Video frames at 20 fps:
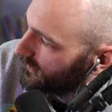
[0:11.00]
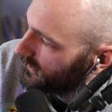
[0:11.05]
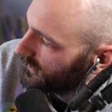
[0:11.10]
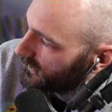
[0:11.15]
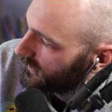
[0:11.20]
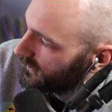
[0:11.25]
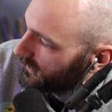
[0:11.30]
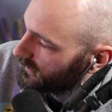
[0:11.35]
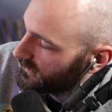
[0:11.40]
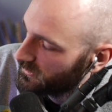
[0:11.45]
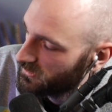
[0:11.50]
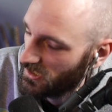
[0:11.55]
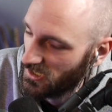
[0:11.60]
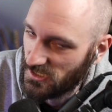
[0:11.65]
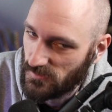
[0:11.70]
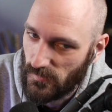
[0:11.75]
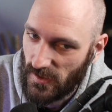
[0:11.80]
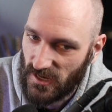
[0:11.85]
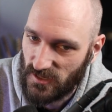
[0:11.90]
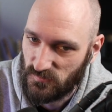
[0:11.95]
Like a
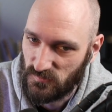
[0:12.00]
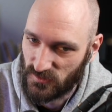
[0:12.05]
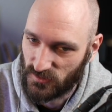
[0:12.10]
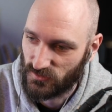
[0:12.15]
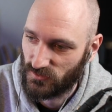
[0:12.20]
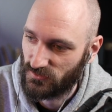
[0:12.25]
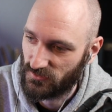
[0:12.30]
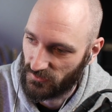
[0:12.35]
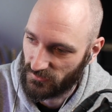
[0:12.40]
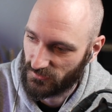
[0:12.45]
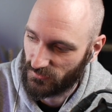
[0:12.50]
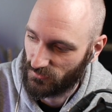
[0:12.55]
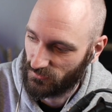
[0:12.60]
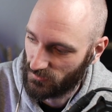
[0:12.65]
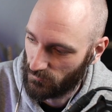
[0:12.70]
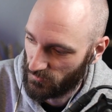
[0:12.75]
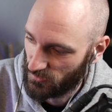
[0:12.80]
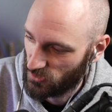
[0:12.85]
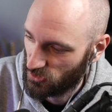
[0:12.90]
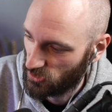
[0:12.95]
change management consultant or
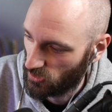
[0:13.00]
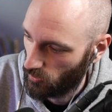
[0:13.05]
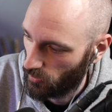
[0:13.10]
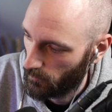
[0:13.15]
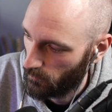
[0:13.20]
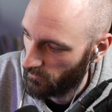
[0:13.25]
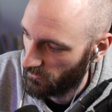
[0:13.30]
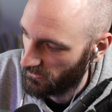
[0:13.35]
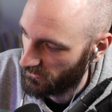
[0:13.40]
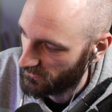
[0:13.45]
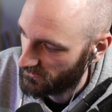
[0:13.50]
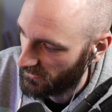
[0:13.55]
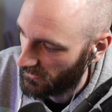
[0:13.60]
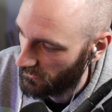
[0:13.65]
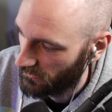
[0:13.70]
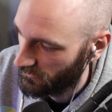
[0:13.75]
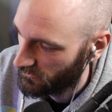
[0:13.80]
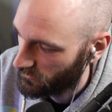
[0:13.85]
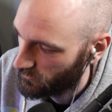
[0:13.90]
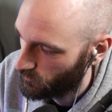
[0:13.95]
something show up and, like,
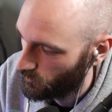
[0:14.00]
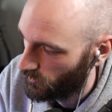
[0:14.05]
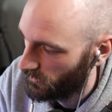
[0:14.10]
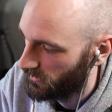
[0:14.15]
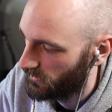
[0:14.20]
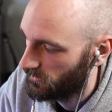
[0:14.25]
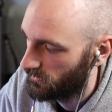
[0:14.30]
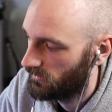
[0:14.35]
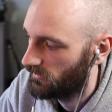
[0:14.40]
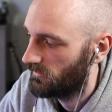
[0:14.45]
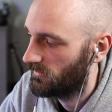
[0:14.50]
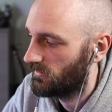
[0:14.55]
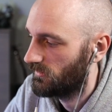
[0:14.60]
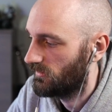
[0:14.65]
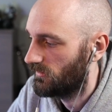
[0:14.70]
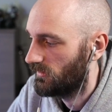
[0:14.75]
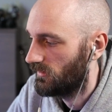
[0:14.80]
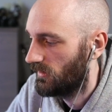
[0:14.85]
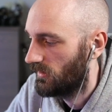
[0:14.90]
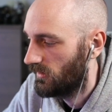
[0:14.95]
tell us what
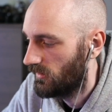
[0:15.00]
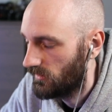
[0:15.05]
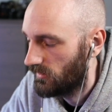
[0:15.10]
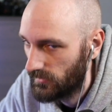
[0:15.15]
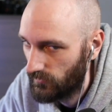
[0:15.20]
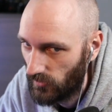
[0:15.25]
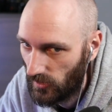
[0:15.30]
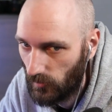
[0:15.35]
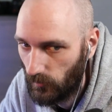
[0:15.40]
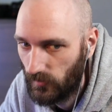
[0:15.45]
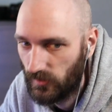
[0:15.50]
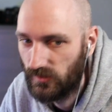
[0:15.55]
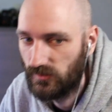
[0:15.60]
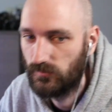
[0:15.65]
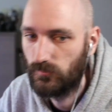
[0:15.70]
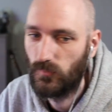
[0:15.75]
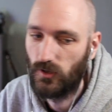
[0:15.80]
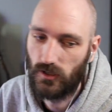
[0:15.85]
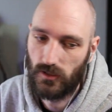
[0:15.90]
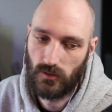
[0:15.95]

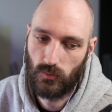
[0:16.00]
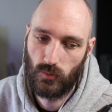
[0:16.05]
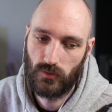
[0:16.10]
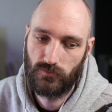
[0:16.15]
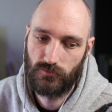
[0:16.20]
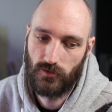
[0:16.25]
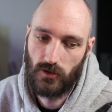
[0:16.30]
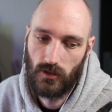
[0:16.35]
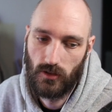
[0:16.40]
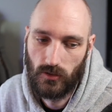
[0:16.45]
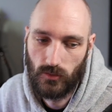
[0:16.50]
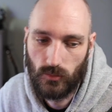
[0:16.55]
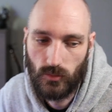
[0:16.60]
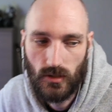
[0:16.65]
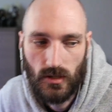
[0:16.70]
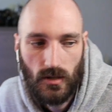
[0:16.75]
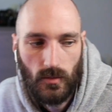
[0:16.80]
development model we follow.